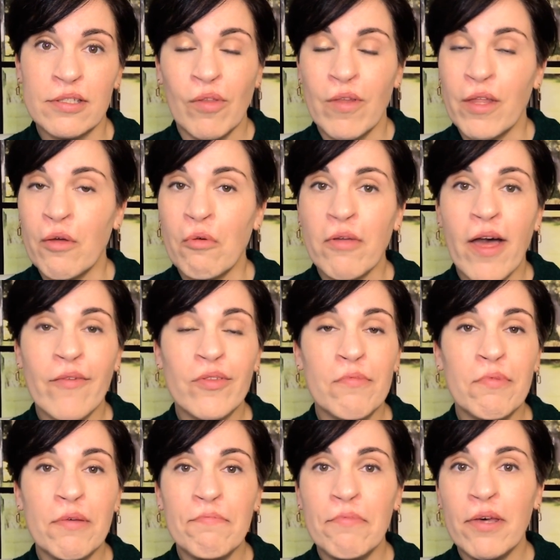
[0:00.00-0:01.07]
They don't have to be
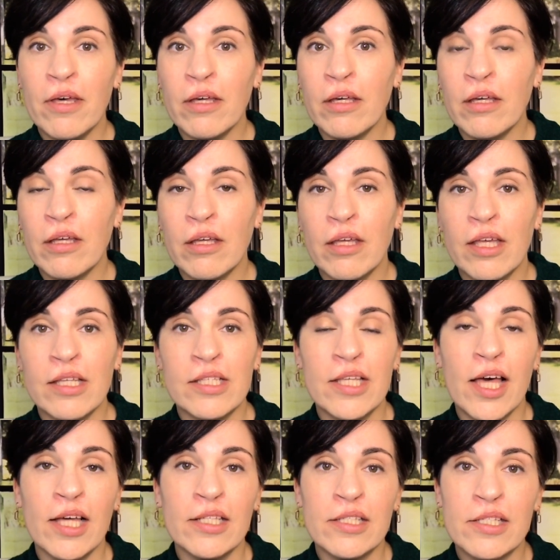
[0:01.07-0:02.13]
big,
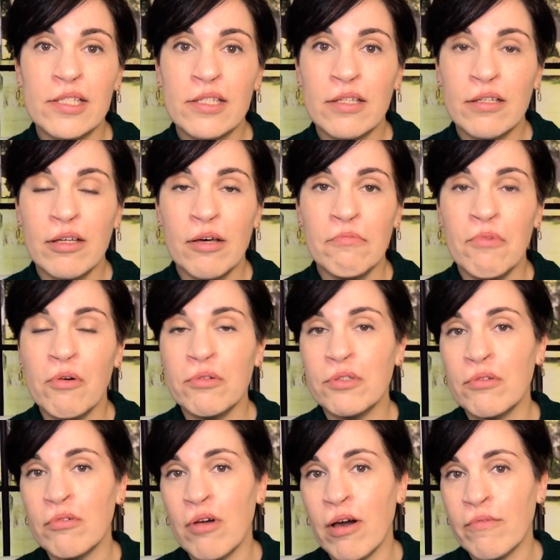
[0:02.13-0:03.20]
intense, emotional
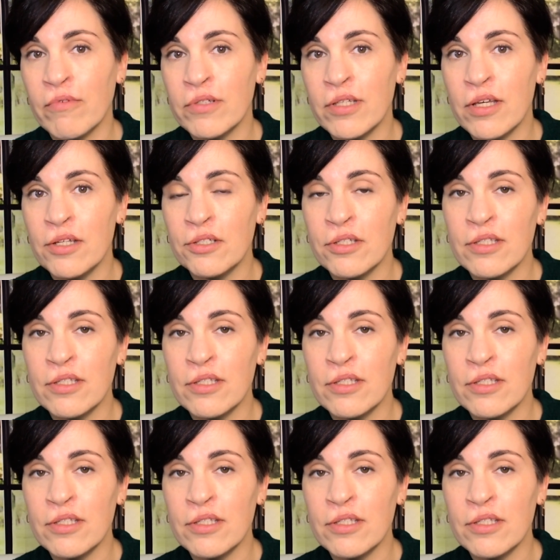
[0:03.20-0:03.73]
conversations.